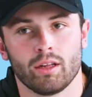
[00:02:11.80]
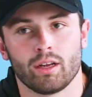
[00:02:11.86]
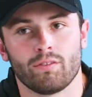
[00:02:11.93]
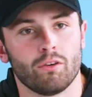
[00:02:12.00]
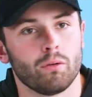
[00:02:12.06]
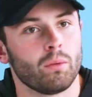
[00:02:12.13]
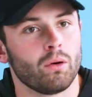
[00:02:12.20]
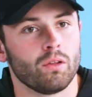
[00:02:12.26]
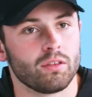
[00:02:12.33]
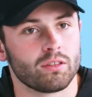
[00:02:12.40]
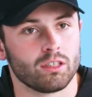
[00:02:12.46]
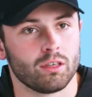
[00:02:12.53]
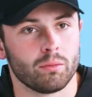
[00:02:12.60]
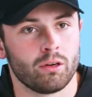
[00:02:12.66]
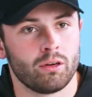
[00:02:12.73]
like football in the
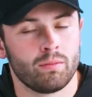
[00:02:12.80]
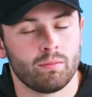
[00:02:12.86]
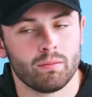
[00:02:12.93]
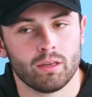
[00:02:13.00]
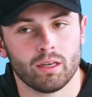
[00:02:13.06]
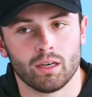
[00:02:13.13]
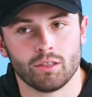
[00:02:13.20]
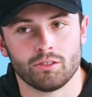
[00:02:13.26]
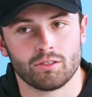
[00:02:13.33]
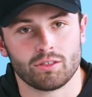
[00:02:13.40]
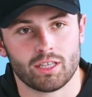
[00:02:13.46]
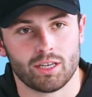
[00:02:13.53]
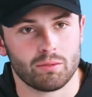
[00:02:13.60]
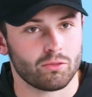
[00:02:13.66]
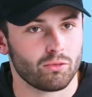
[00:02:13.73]
summer, just
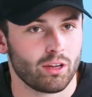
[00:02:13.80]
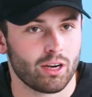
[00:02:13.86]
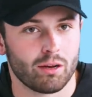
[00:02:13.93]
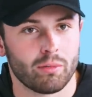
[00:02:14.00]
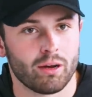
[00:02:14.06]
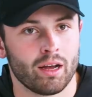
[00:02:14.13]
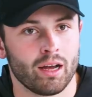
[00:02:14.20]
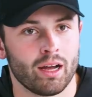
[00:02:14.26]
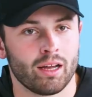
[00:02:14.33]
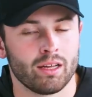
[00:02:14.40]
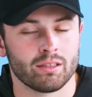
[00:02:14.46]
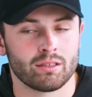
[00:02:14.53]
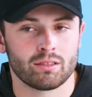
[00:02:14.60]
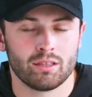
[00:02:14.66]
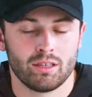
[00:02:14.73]
to keep the sweat out of my
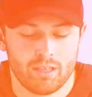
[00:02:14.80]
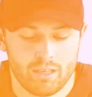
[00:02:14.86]
eyes.